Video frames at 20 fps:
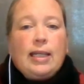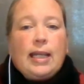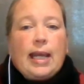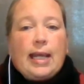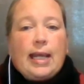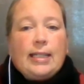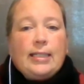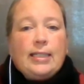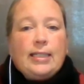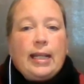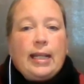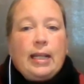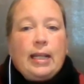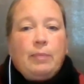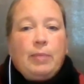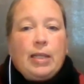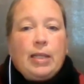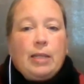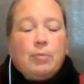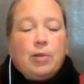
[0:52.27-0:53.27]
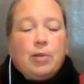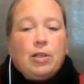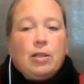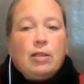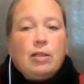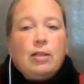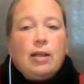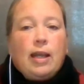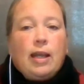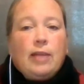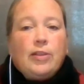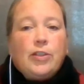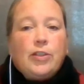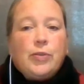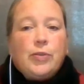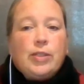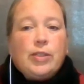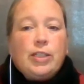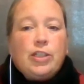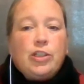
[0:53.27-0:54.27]
and Dene people, and the
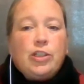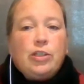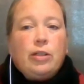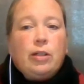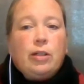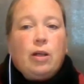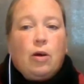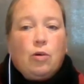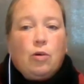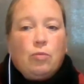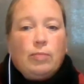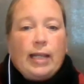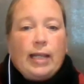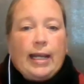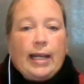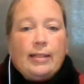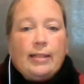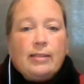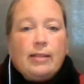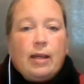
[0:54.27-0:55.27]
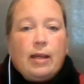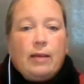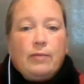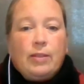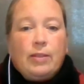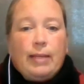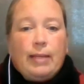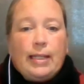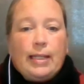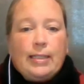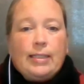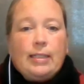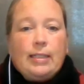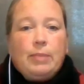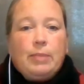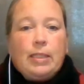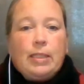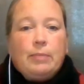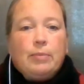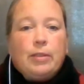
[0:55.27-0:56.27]
traditional homeland of the Métis
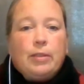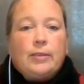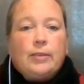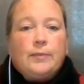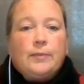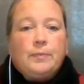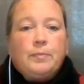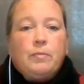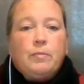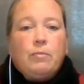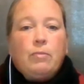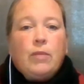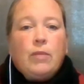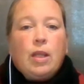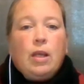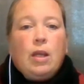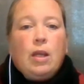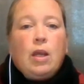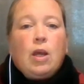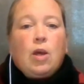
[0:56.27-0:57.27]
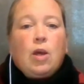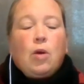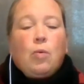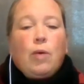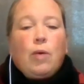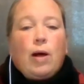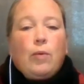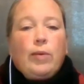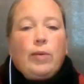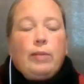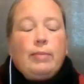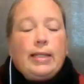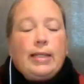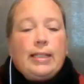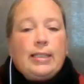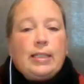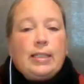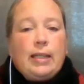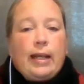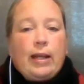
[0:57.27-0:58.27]
people. While we
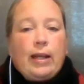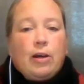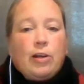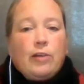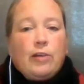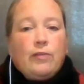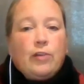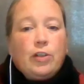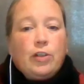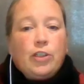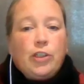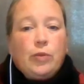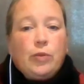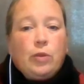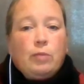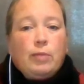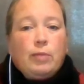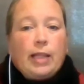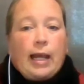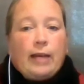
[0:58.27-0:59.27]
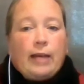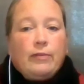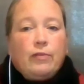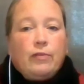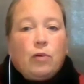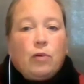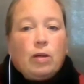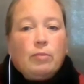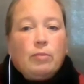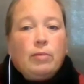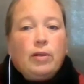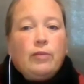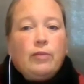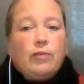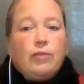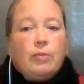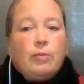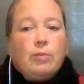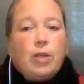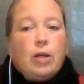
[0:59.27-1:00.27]
meet today on a virtual platform
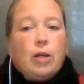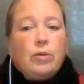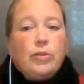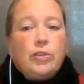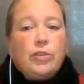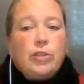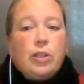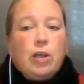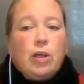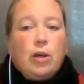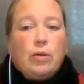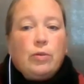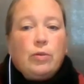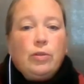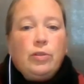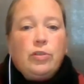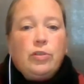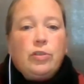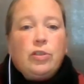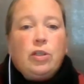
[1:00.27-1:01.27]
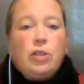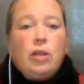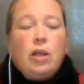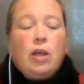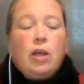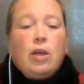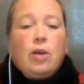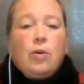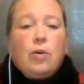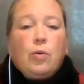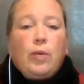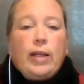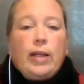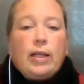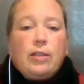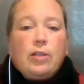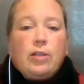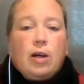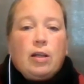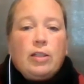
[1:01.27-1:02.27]
from coast to coast, we
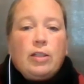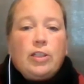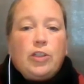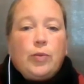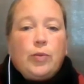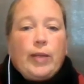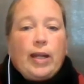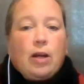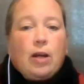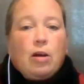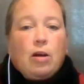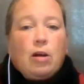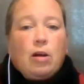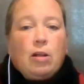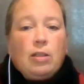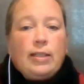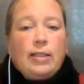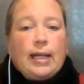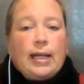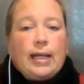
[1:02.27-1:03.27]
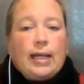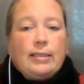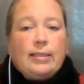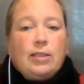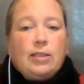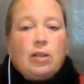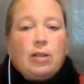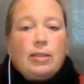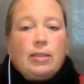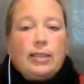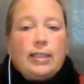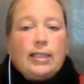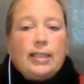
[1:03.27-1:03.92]
acknowledge we are all guests on the